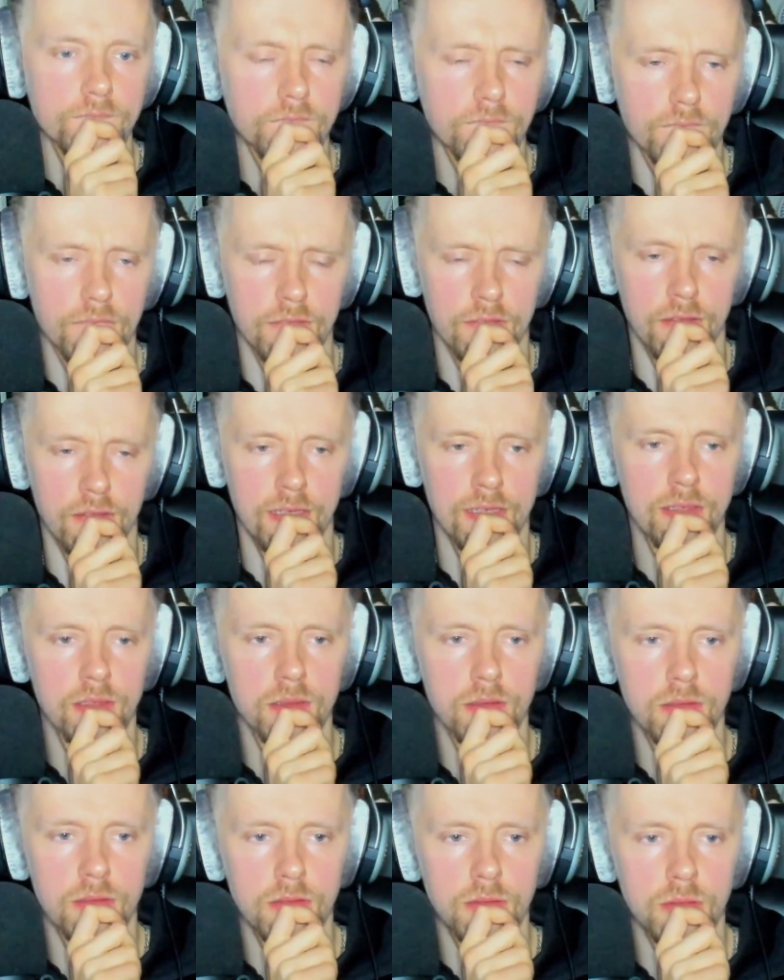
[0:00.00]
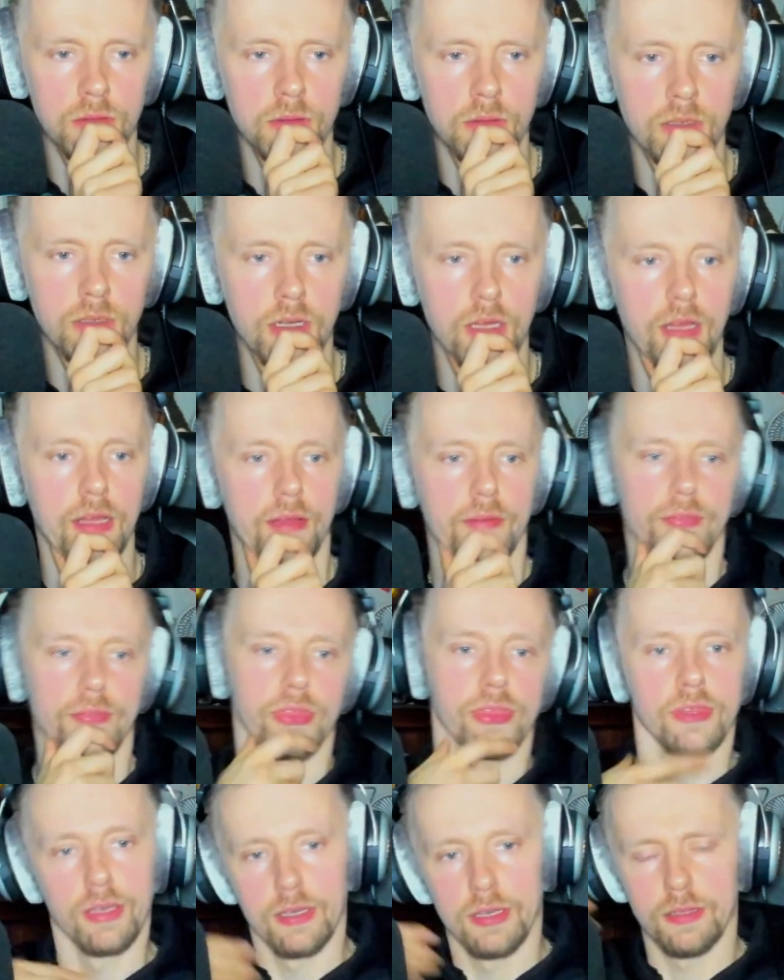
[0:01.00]
now
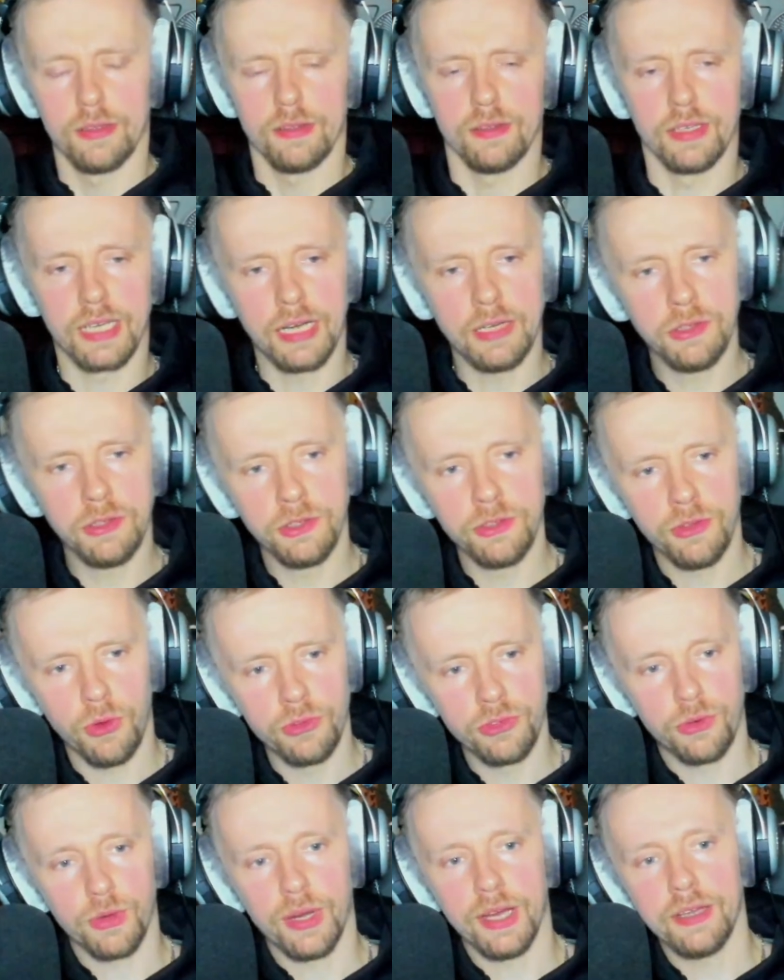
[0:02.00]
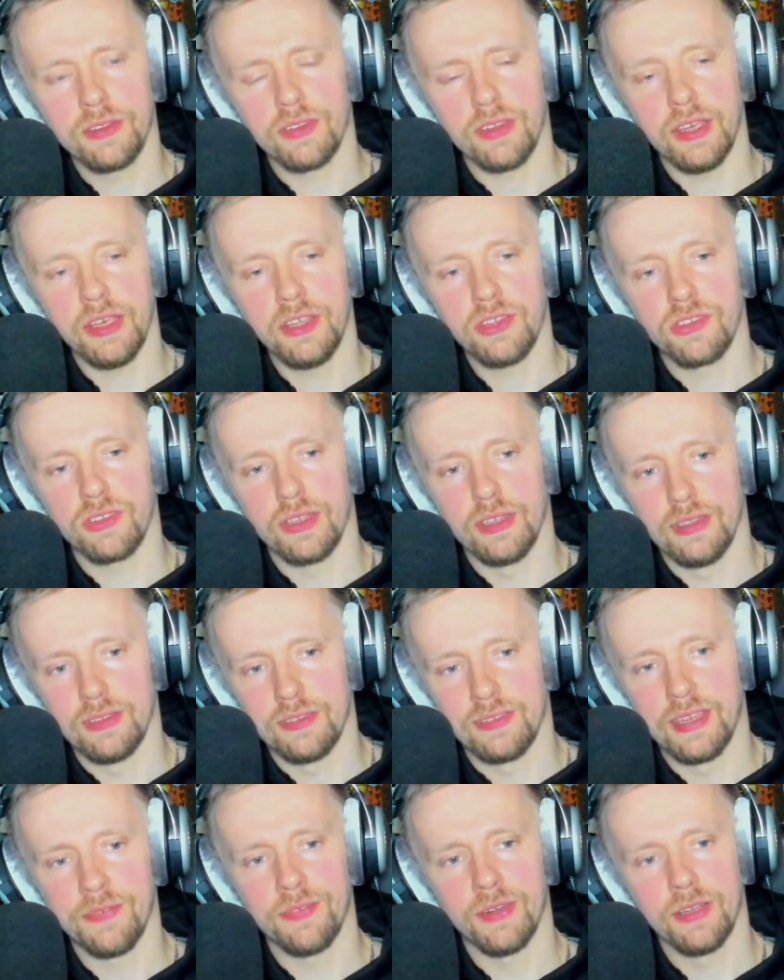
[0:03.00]
the guy on the right is
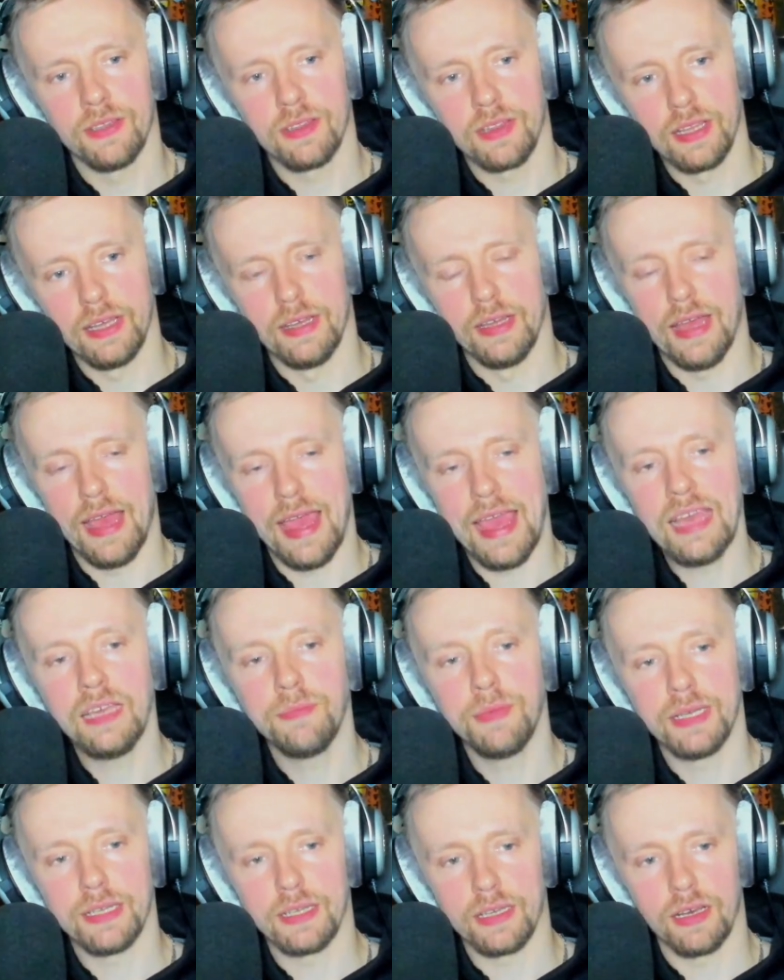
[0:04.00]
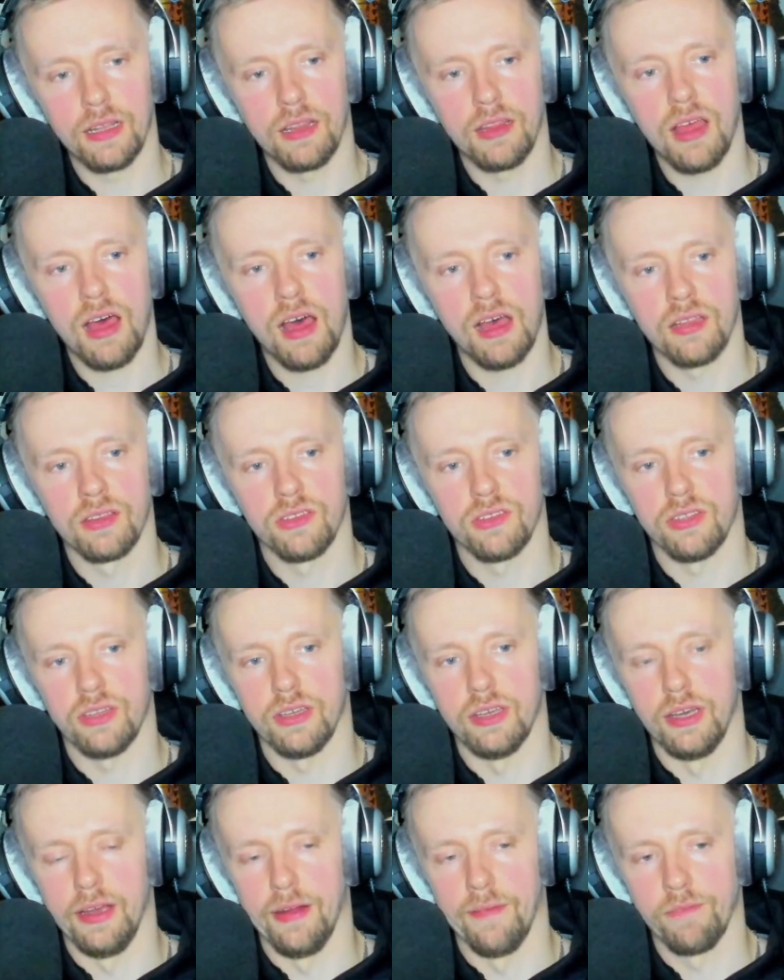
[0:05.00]
definitely aiming a lot
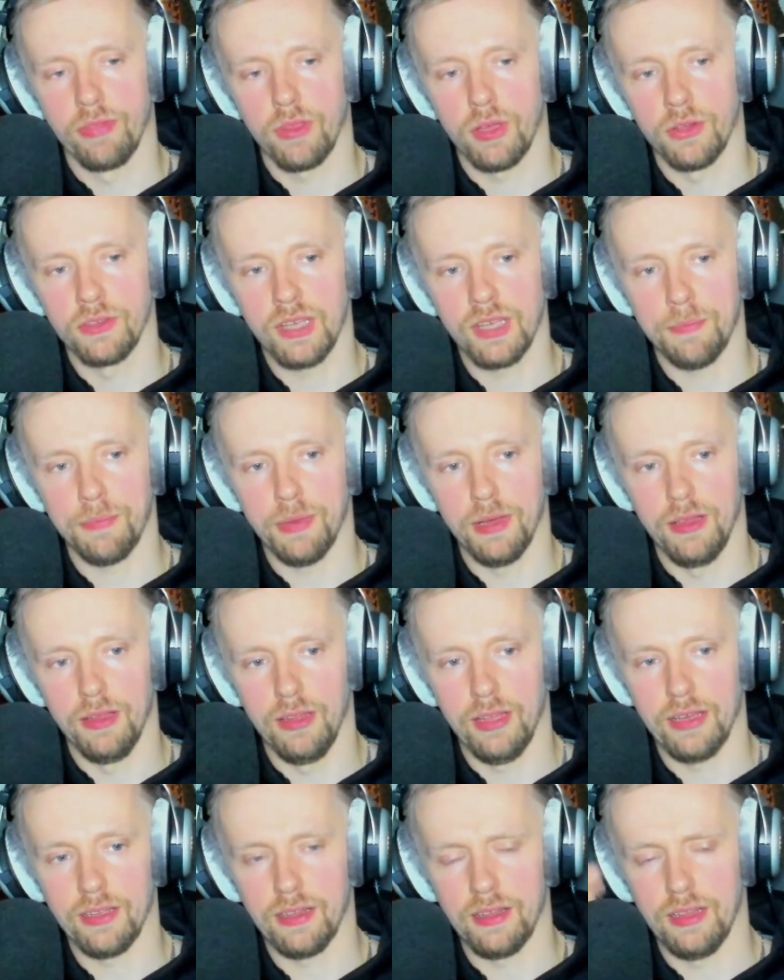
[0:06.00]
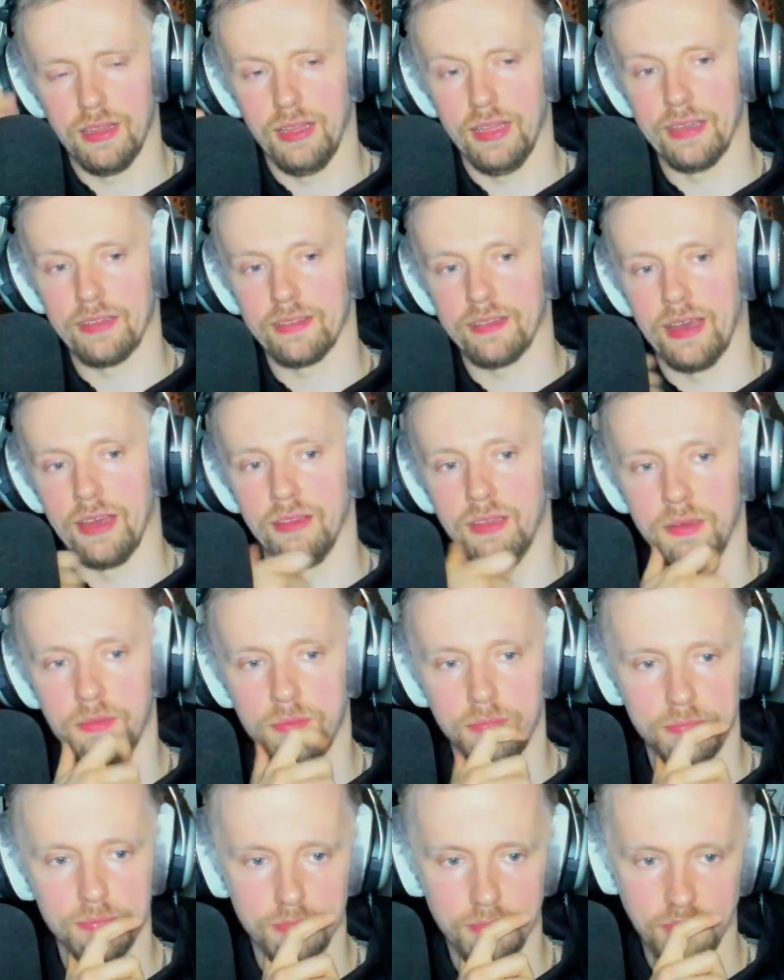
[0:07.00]
on top like that,
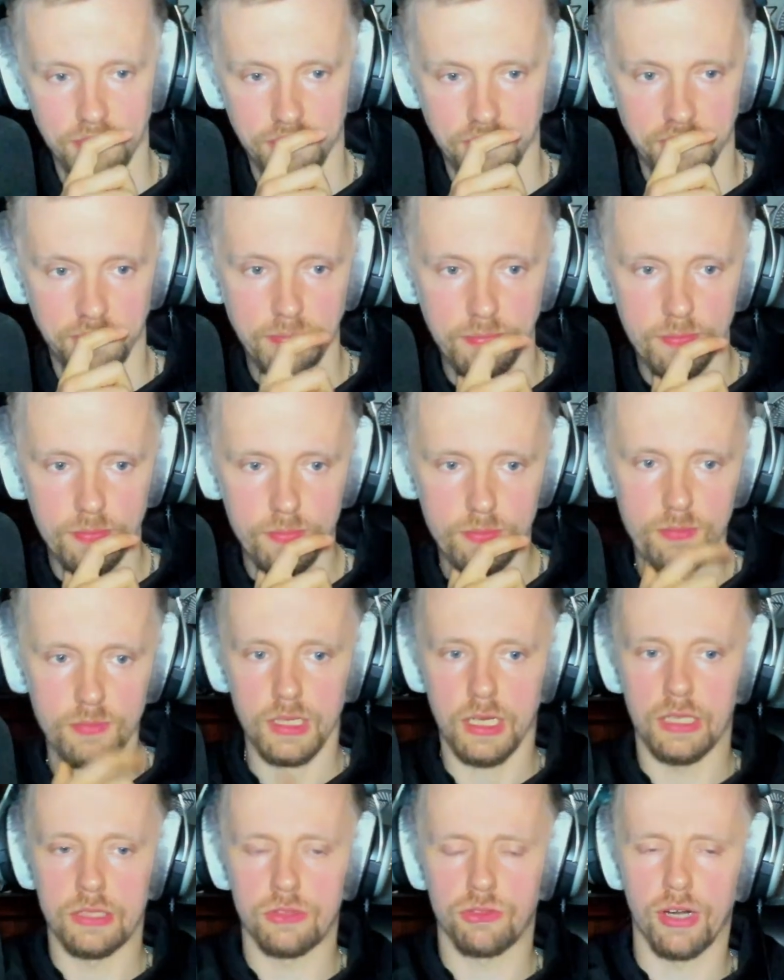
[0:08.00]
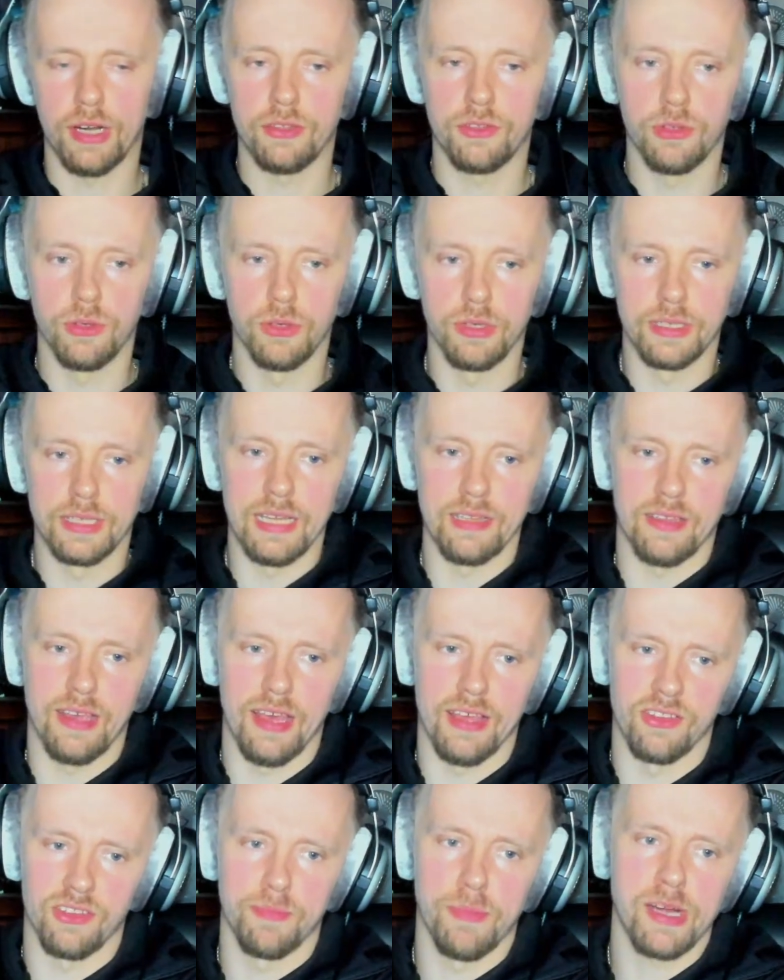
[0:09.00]
trying to get
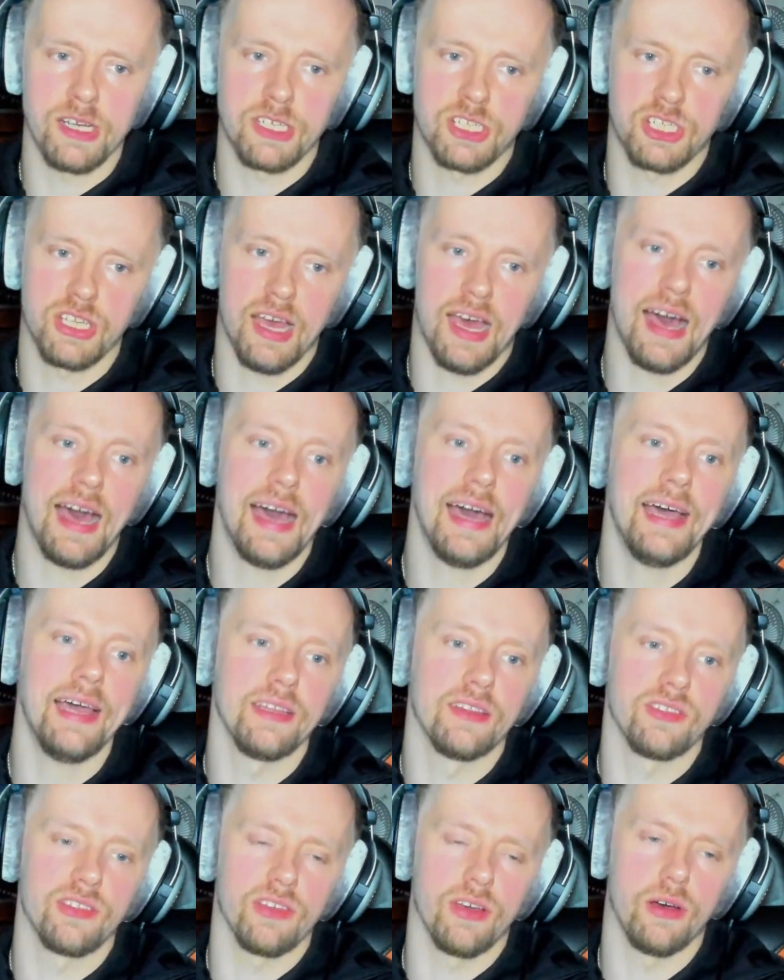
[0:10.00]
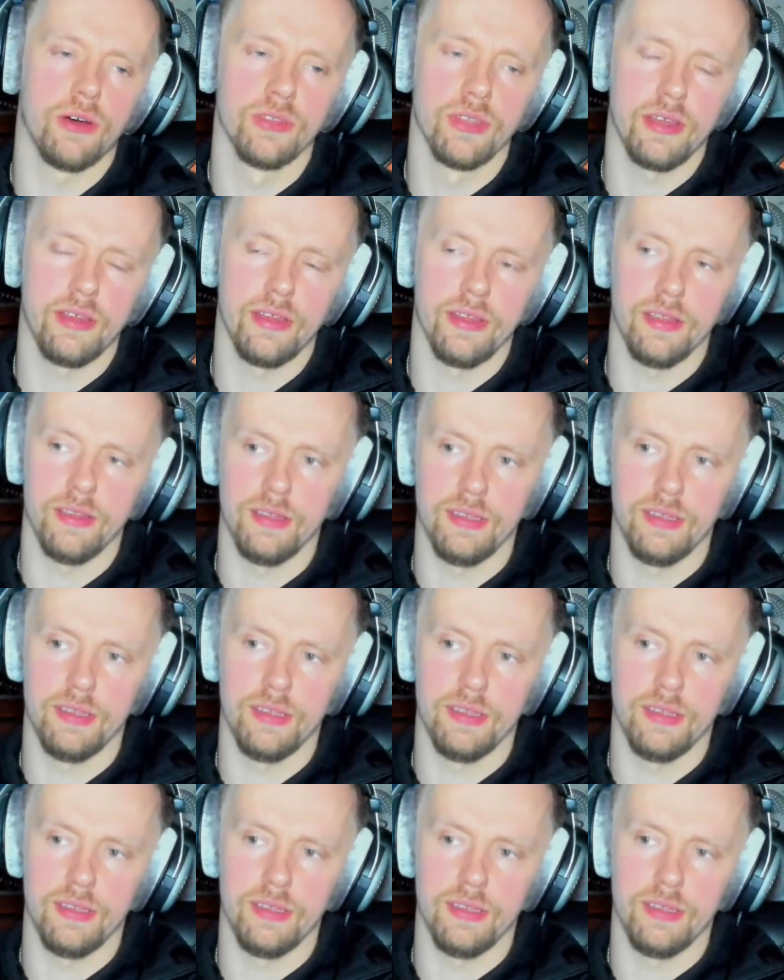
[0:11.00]
as much height on the